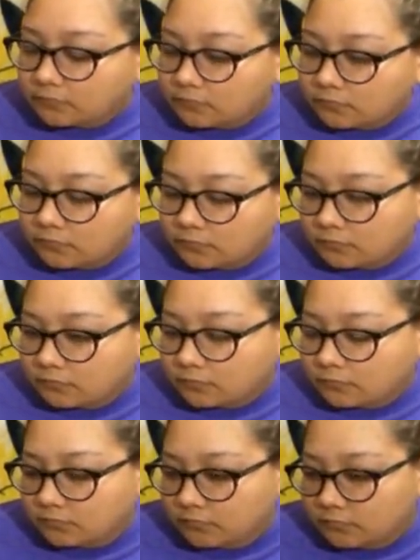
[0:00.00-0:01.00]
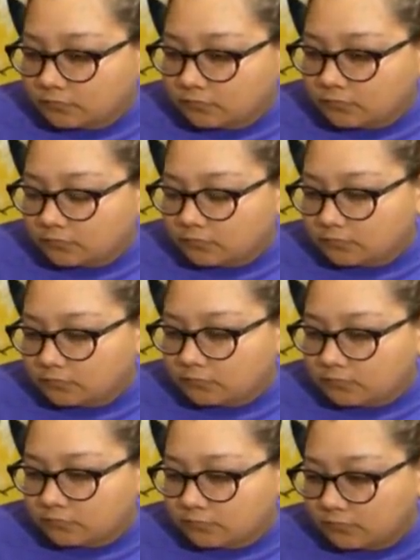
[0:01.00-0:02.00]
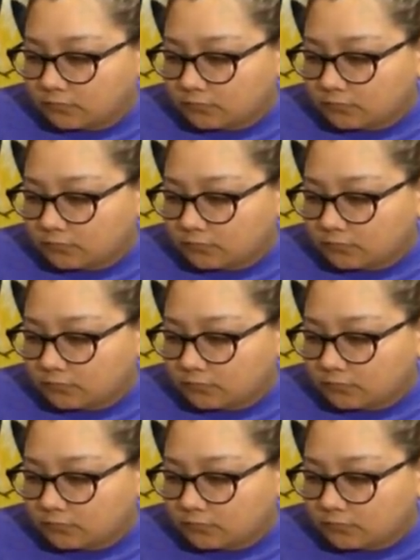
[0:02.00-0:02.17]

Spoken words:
(not speaking)